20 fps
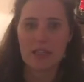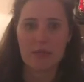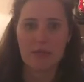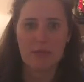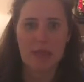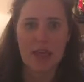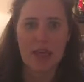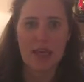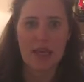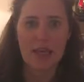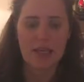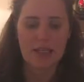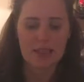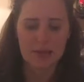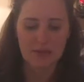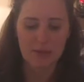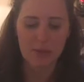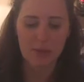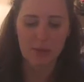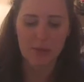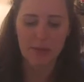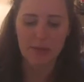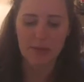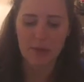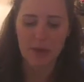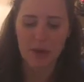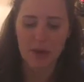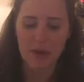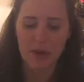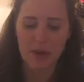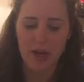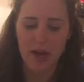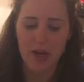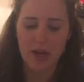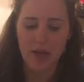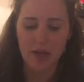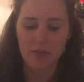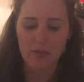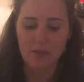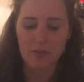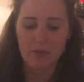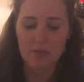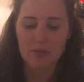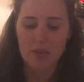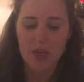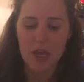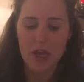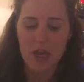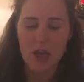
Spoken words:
some leggings and maybe a few other items.